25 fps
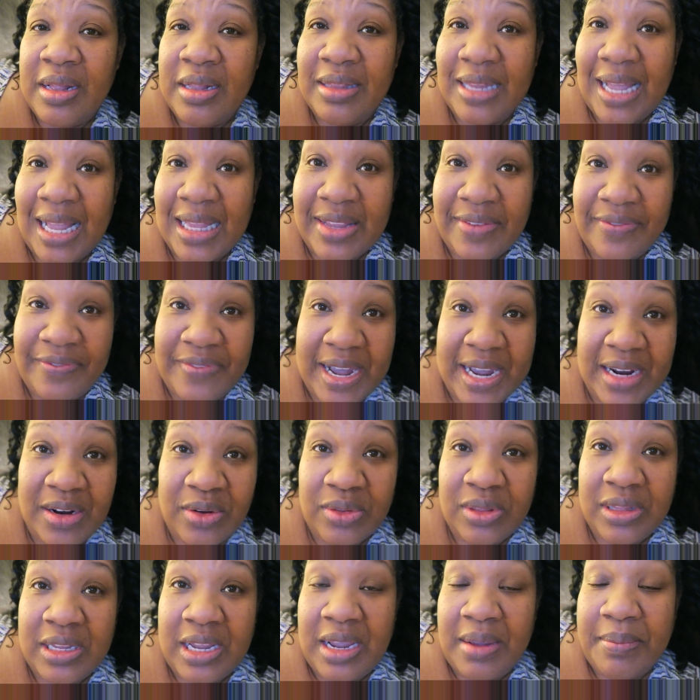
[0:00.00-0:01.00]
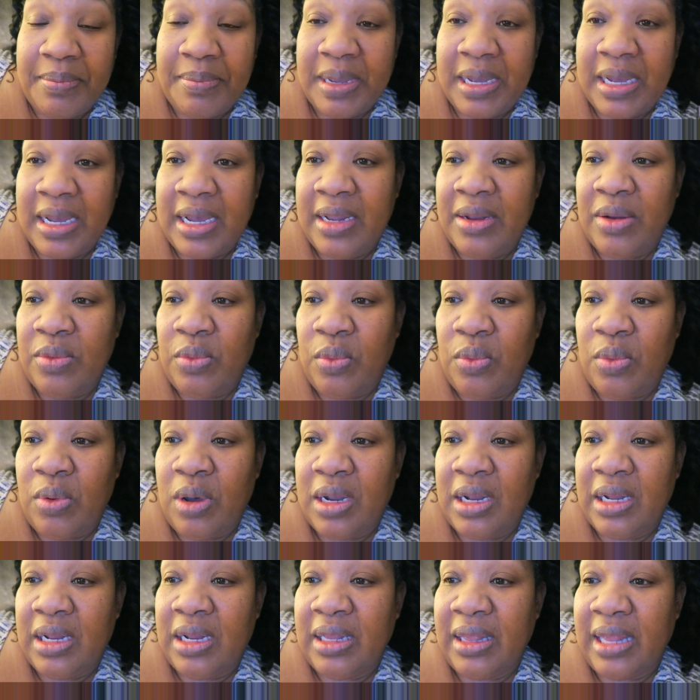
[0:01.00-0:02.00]
Not the final thing, but
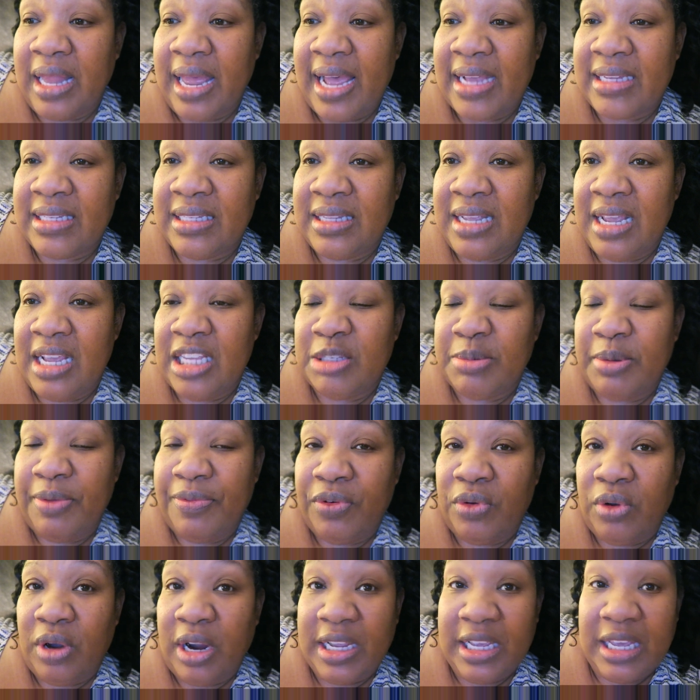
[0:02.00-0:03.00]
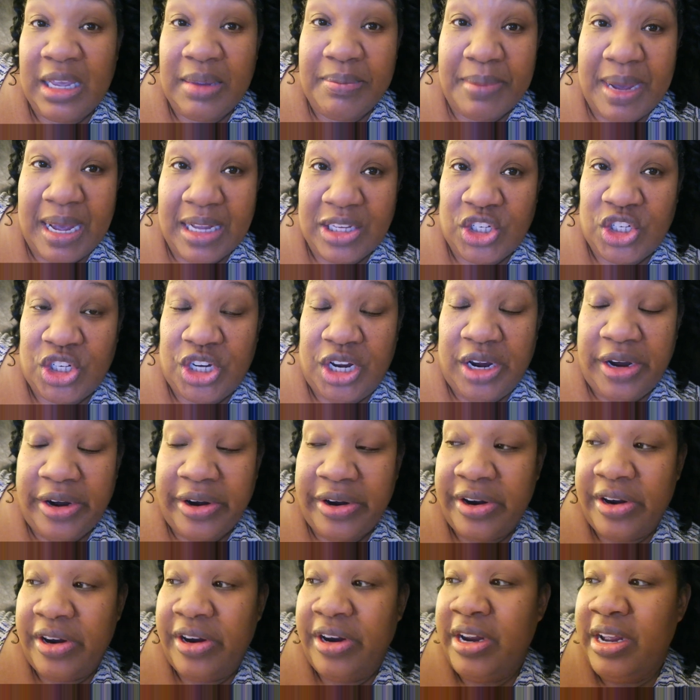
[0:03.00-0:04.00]
one of the last things before I get my
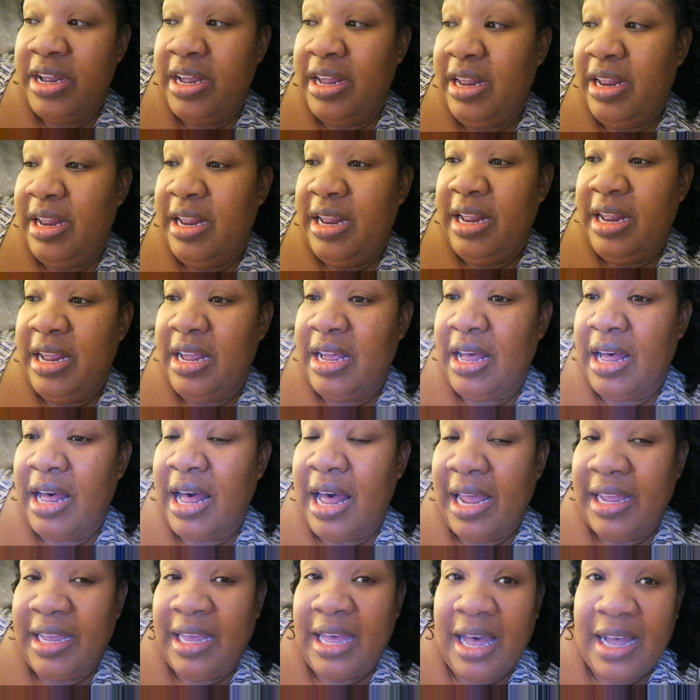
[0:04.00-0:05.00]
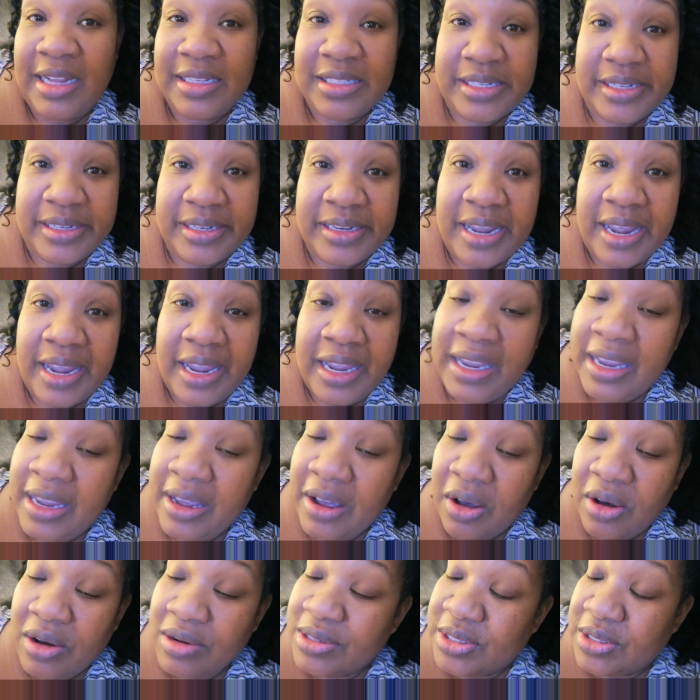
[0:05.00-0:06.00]
chair I got today
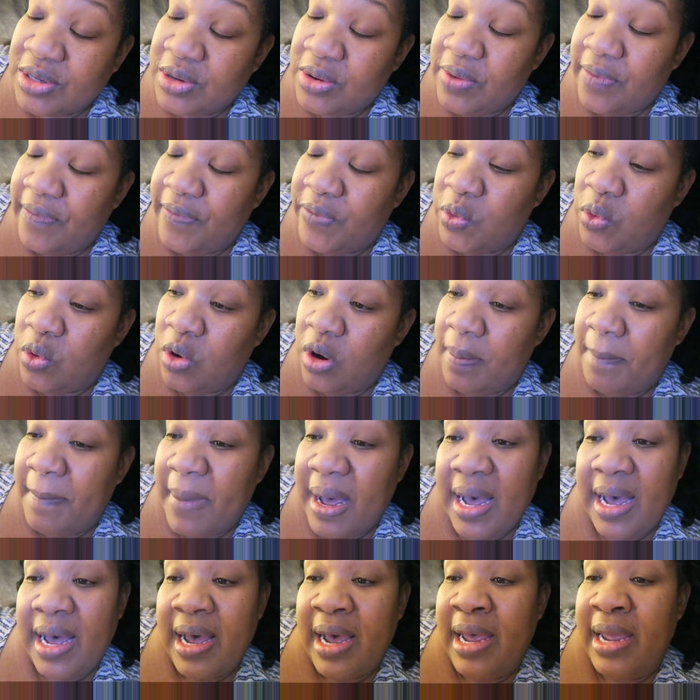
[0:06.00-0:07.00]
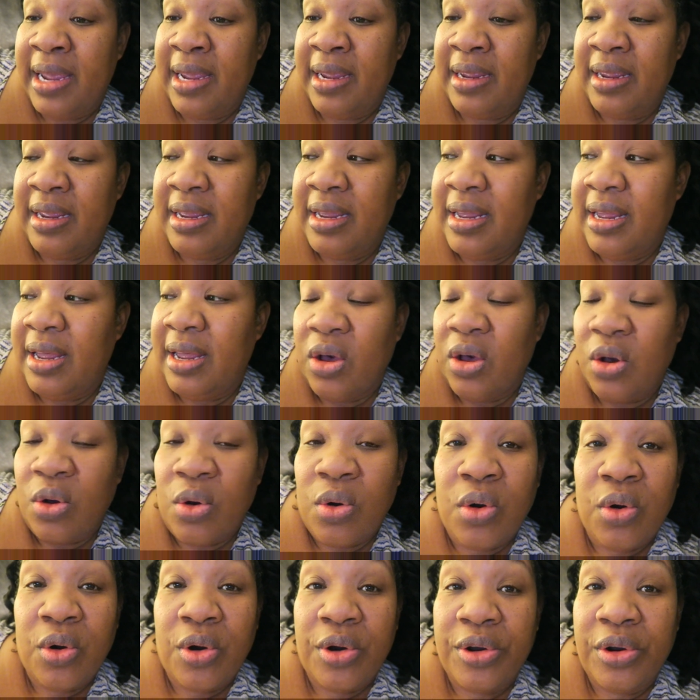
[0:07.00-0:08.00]
also for my
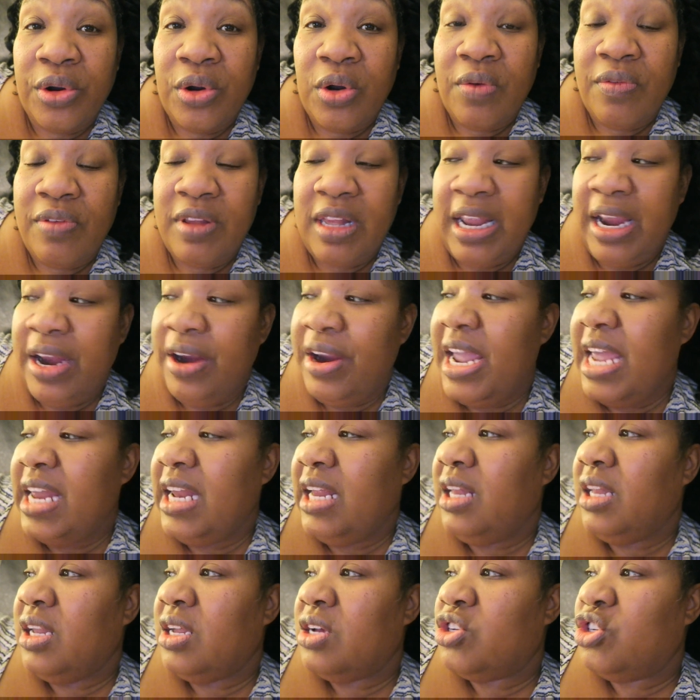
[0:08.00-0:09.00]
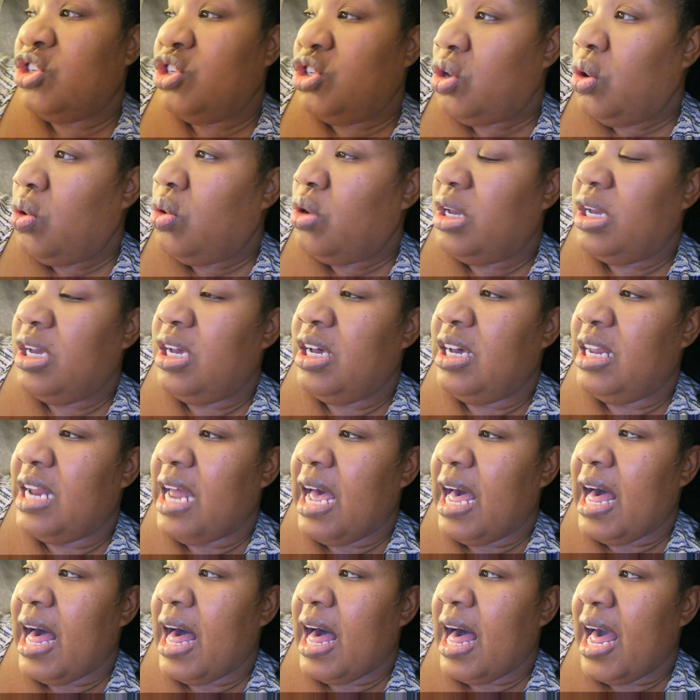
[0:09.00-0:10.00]
corner over there and it looks so
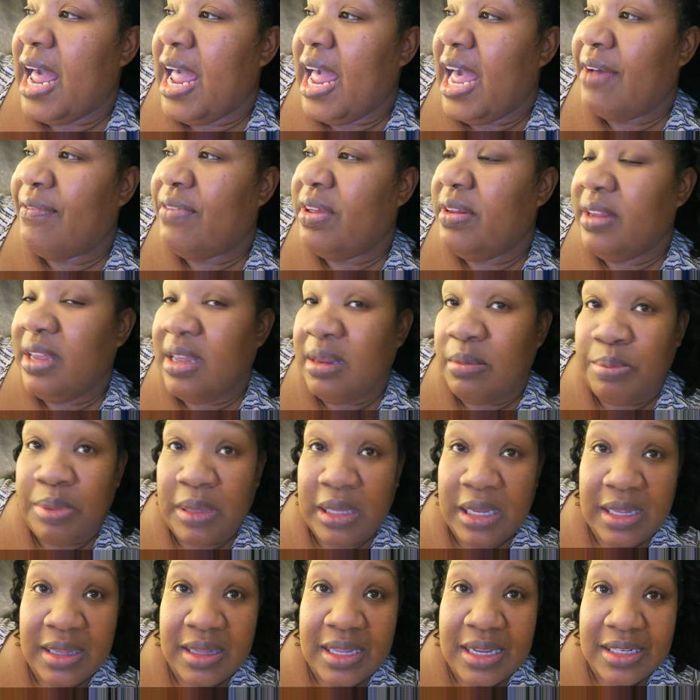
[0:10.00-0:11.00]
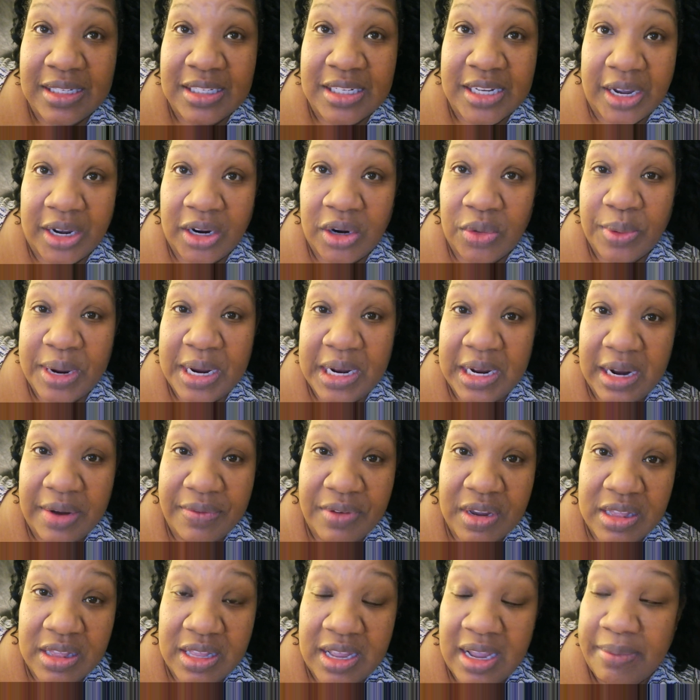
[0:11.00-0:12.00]
good. I haven't completely decorated
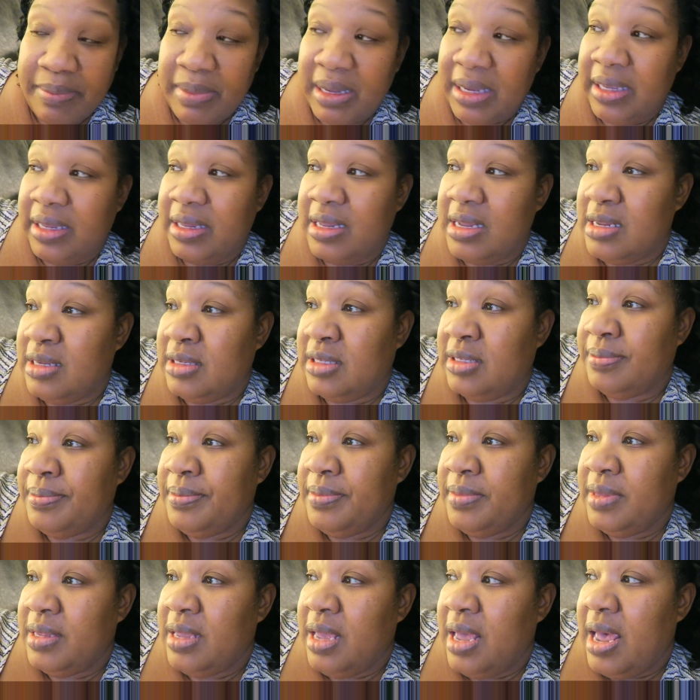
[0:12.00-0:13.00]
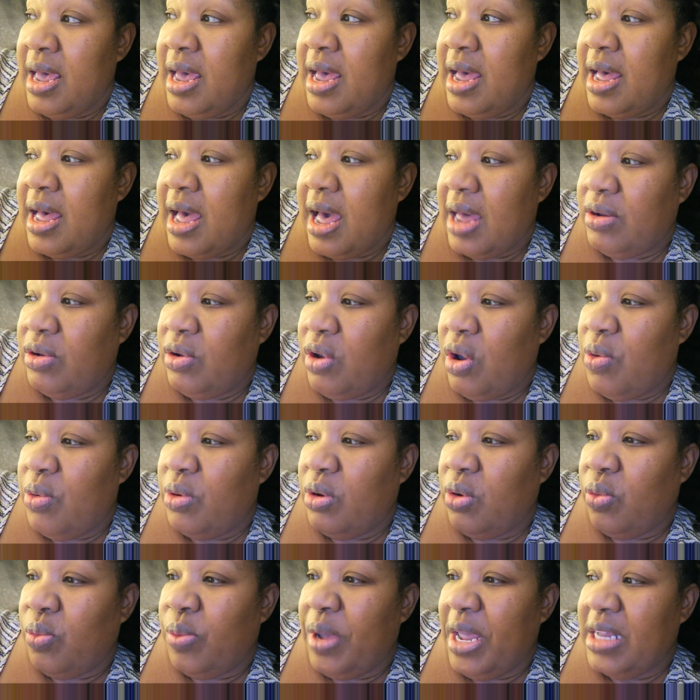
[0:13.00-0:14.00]
everything because I don't know, I
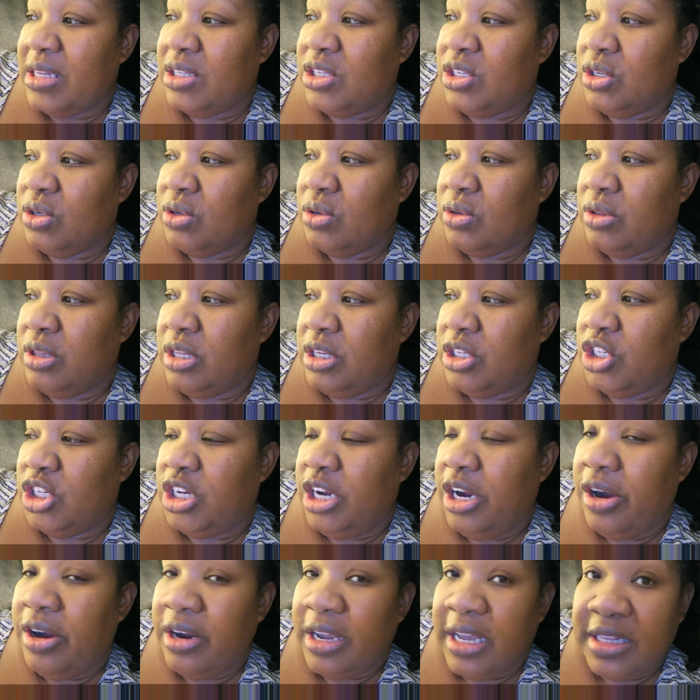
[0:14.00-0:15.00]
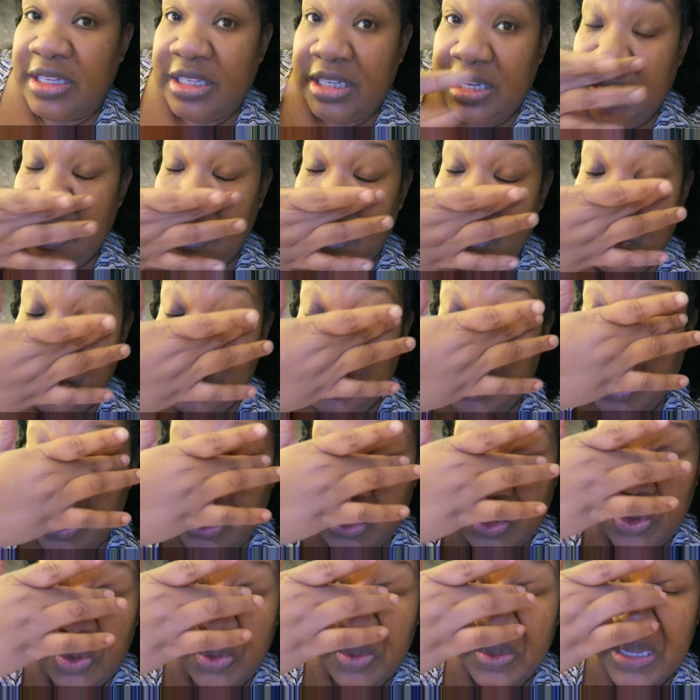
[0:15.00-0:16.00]
want to wait till the chair gets here.
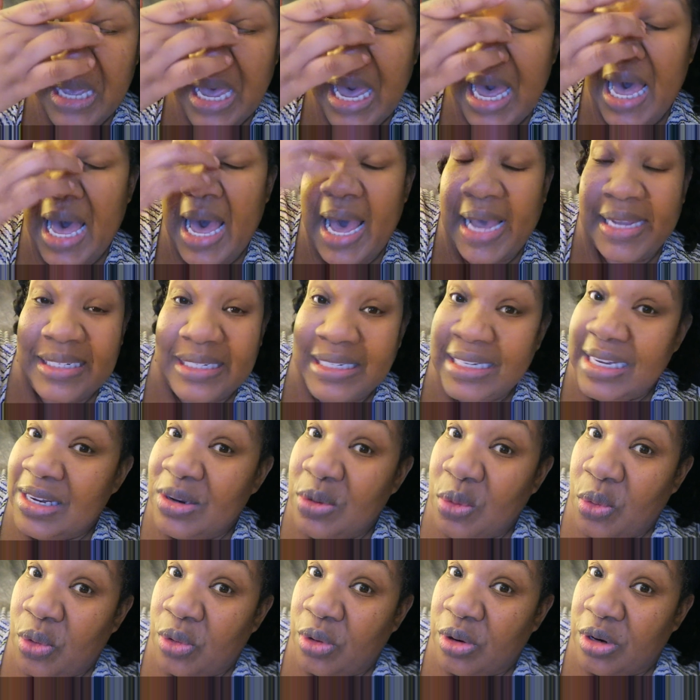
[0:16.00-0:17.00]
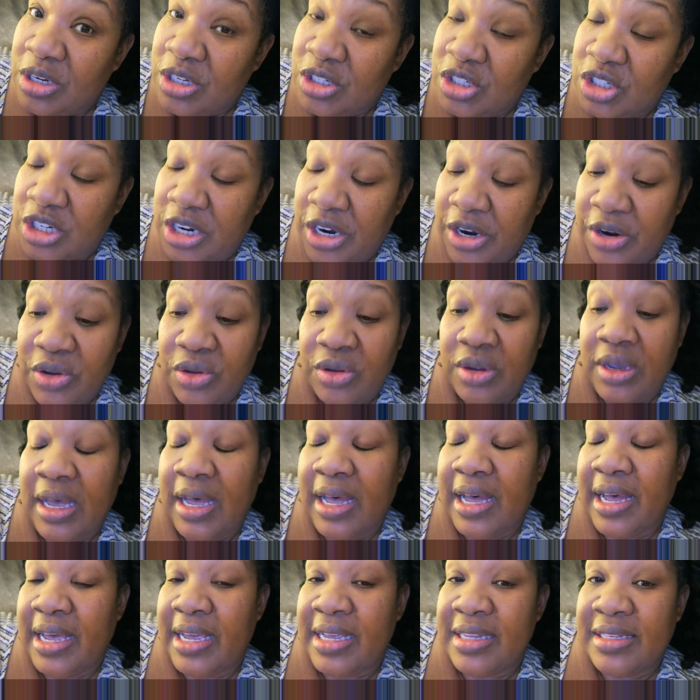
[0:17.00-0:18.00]
So I did order the chair, you
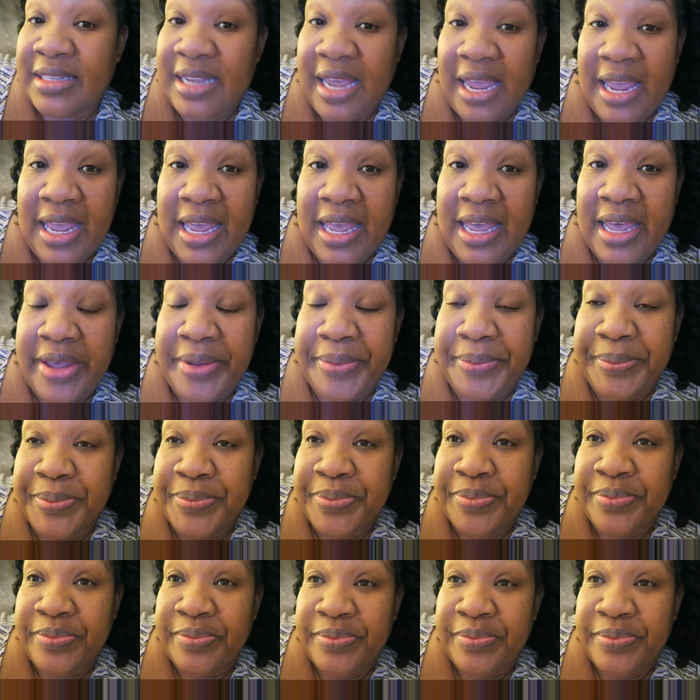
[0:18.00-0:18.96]
guys, and